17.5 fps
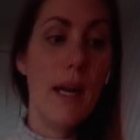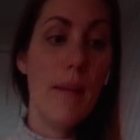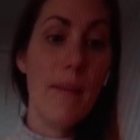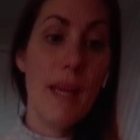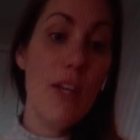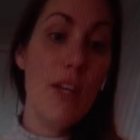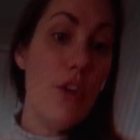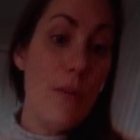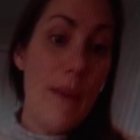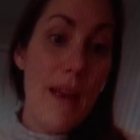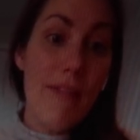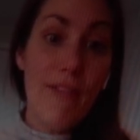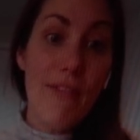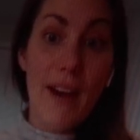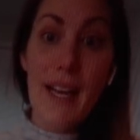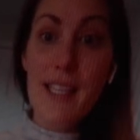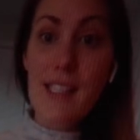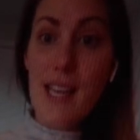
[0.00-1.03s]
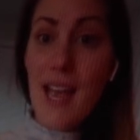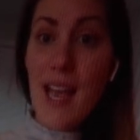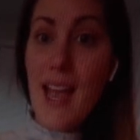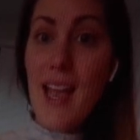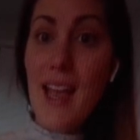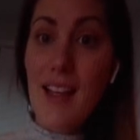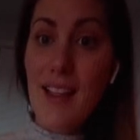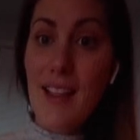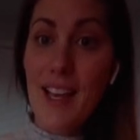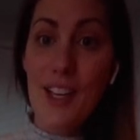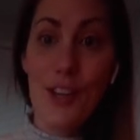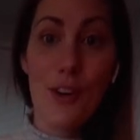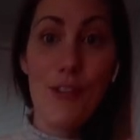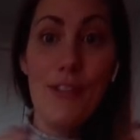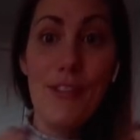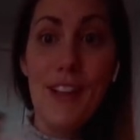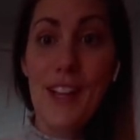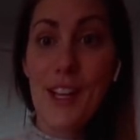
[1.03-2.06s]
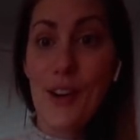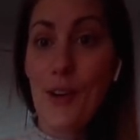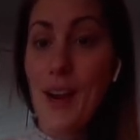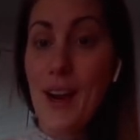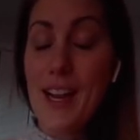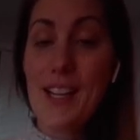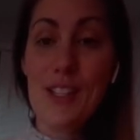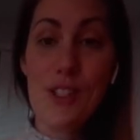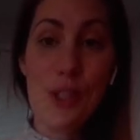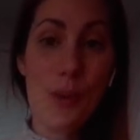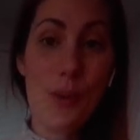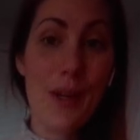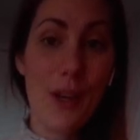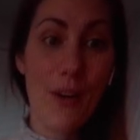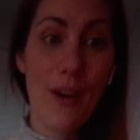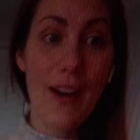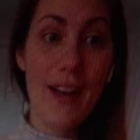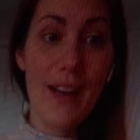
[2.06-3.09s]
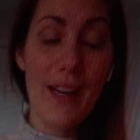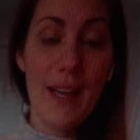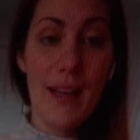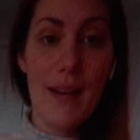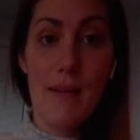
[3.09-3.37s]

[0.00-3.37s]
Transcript: And you may find, hey, like you're feeling great and doing great.